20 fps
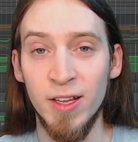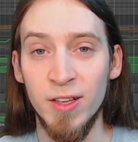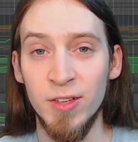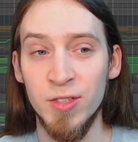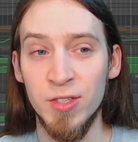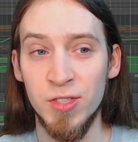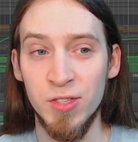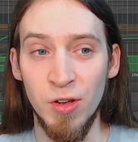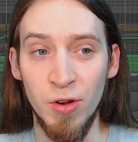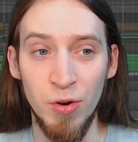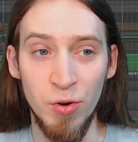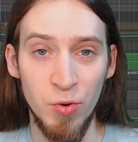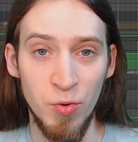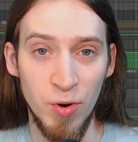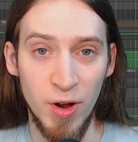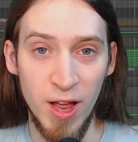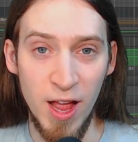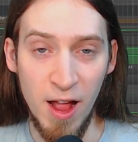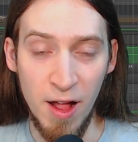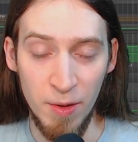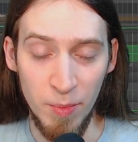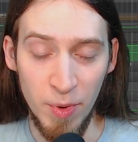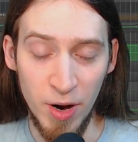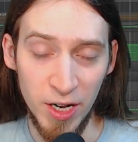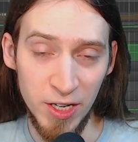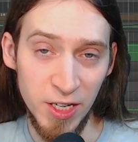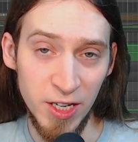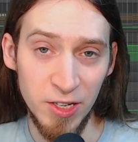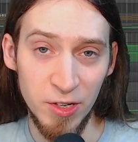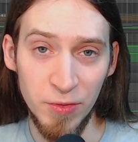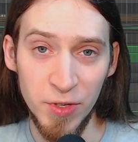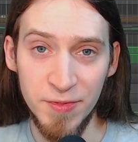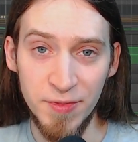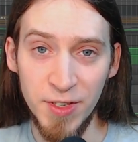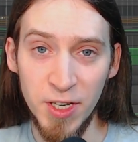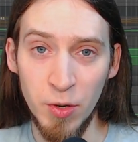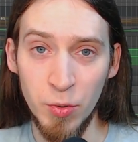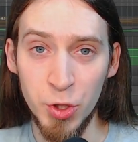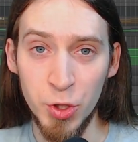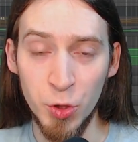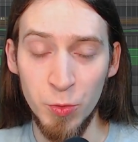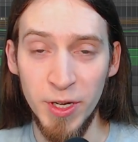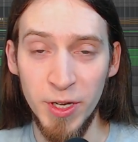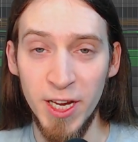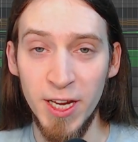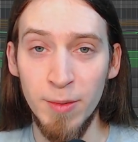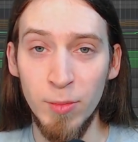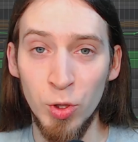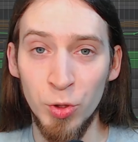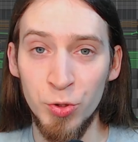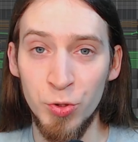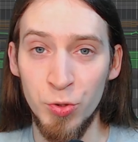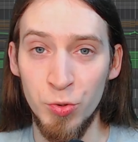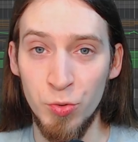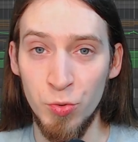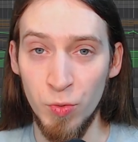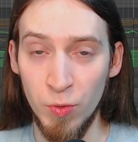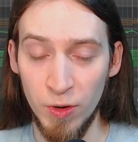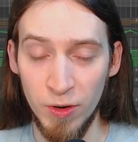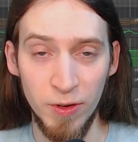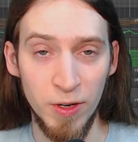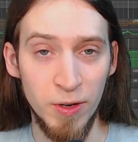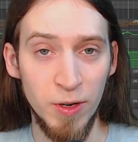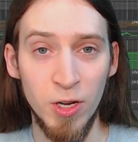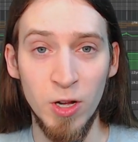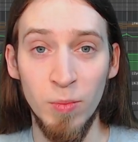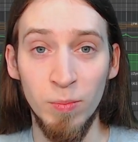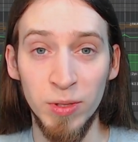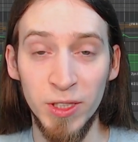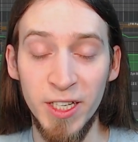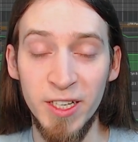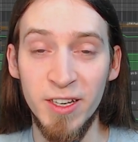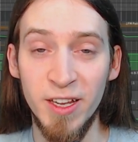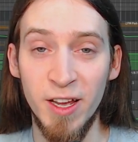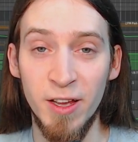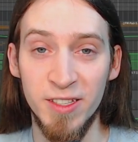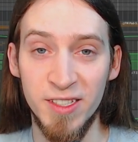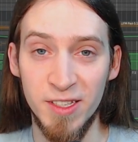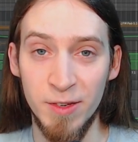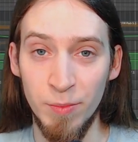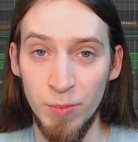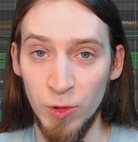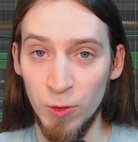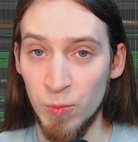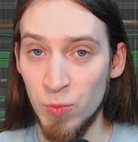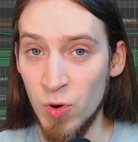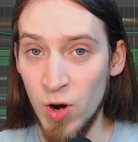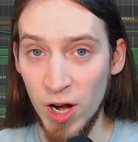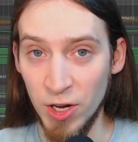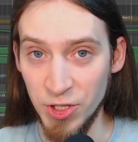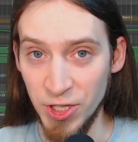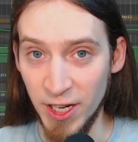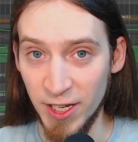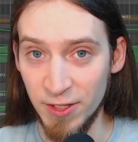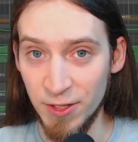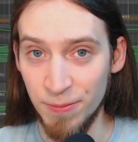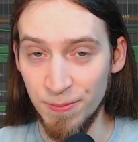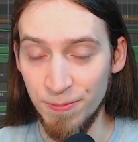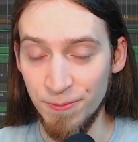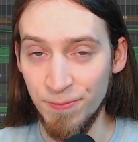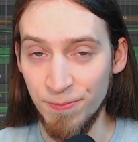So by the end of this video, you should be able to complete a simple project.